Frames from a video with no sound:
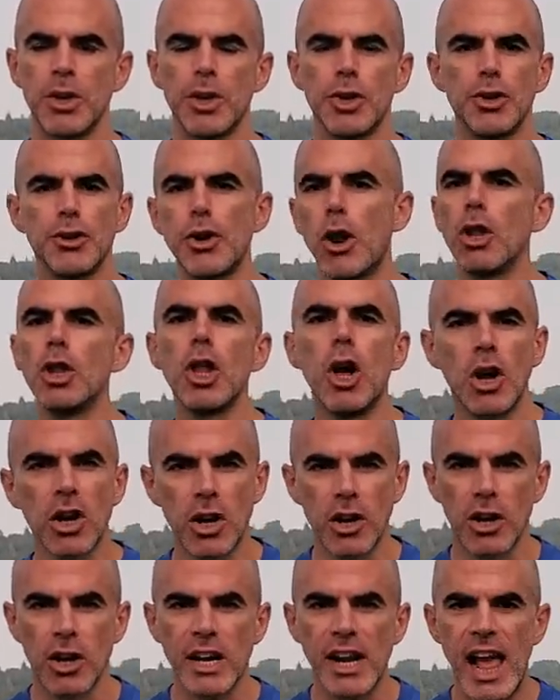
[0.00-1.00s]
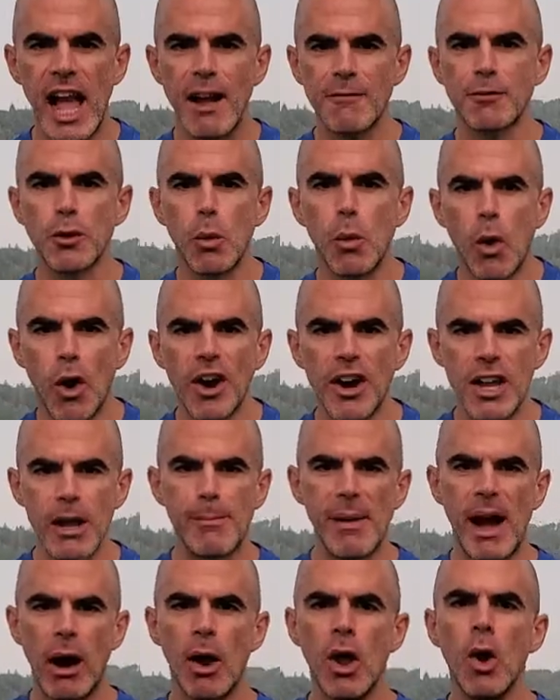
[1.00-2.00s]
You're no longer gonna have to worry
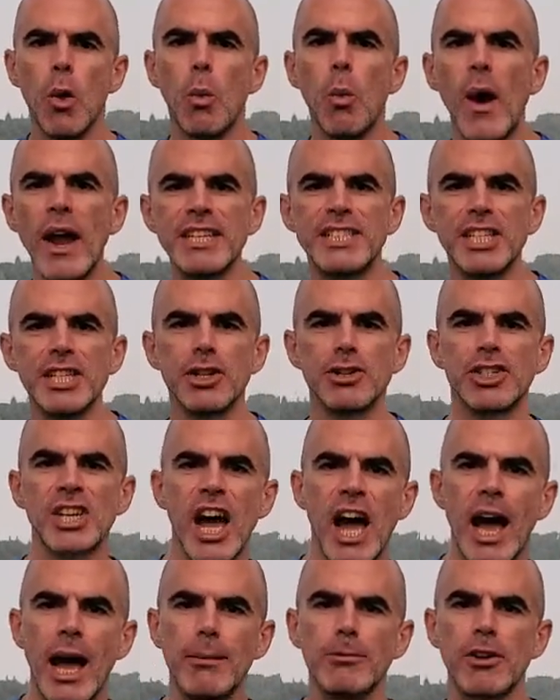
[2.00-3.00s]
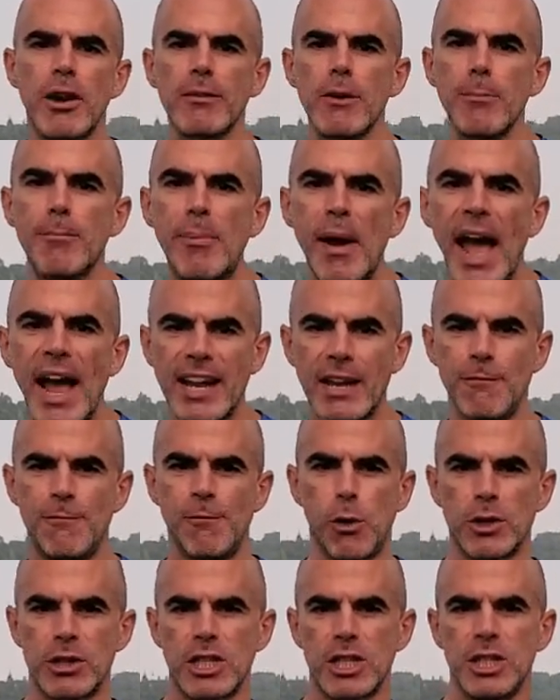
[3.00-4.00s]
about wasting your time driving back and
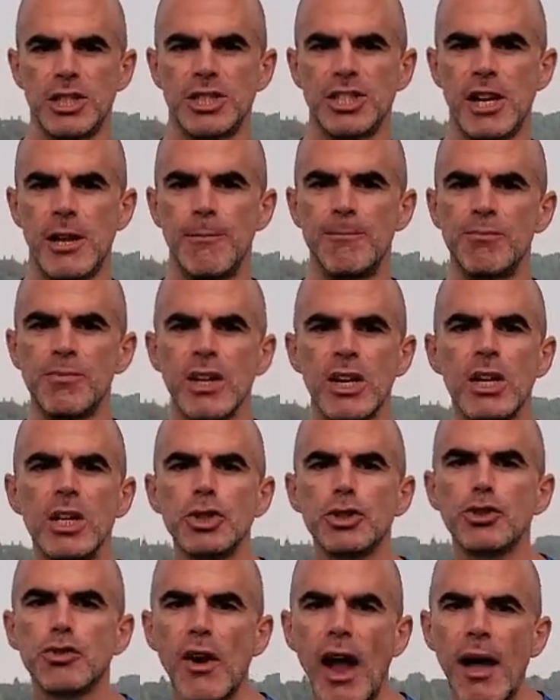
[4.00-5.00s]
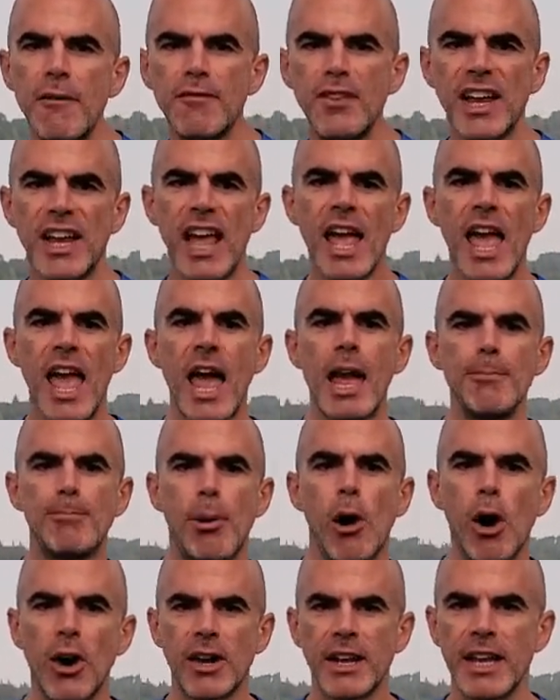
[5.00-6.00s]
forth to the gym, traffic and
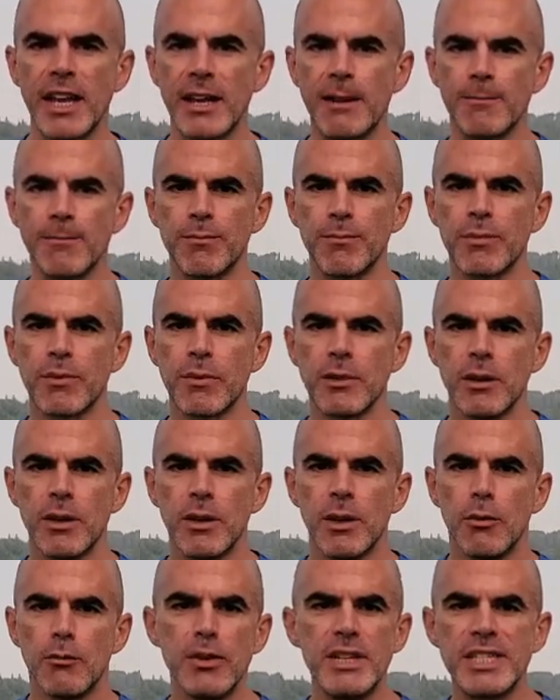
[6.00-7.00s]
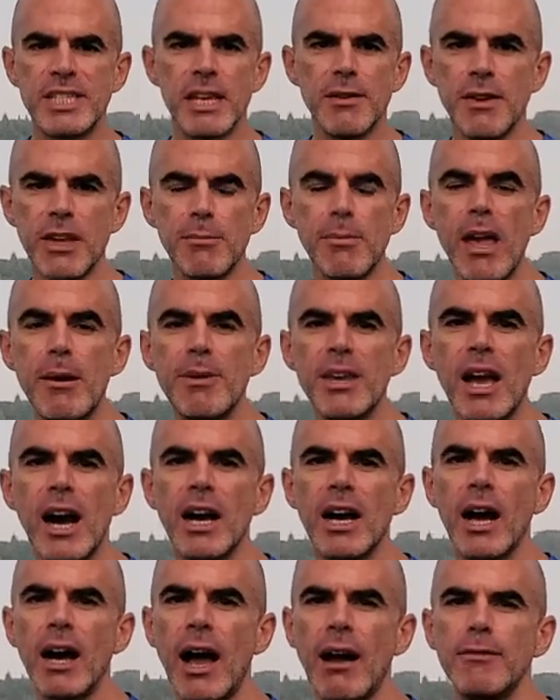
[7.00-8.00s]
parking,
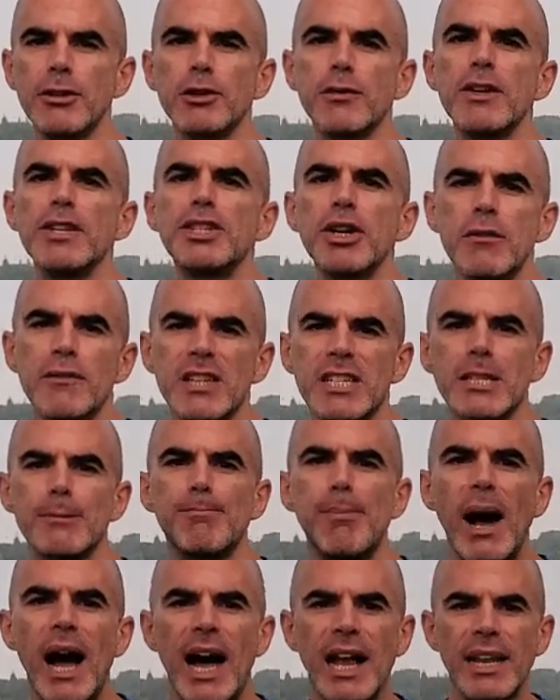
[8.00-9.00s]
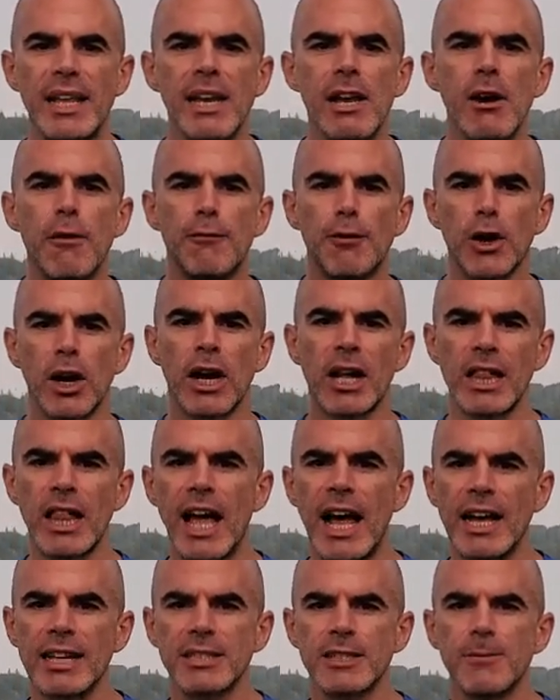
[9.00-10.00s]
having to reserve a spot for a
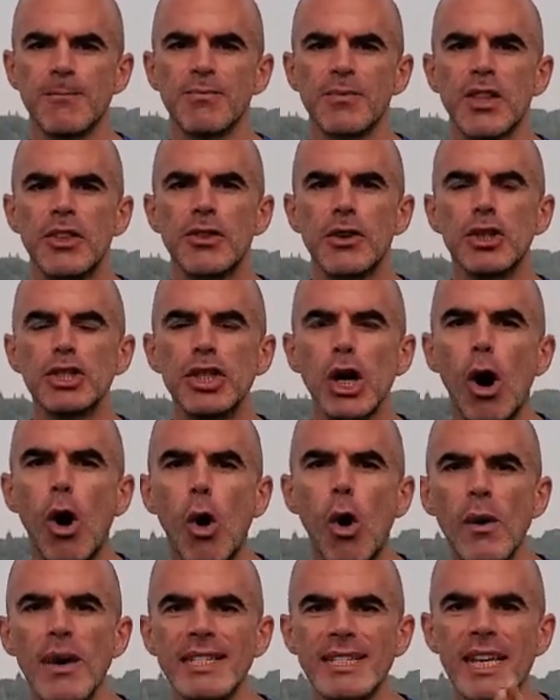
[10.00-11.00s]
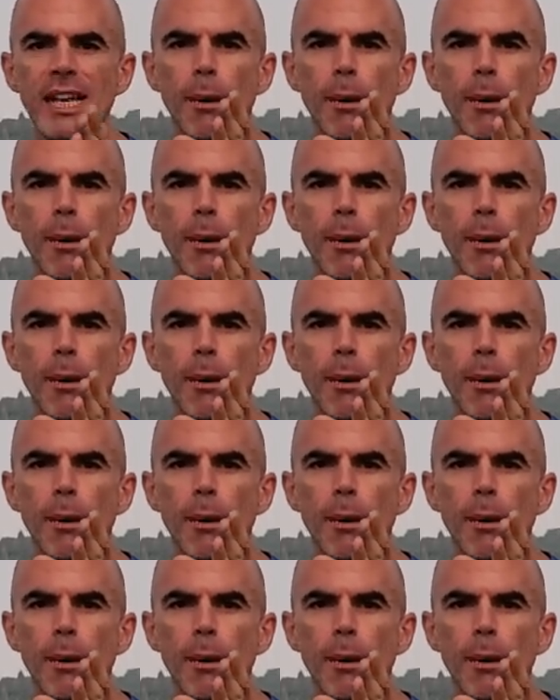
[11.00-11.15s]
class. There is always an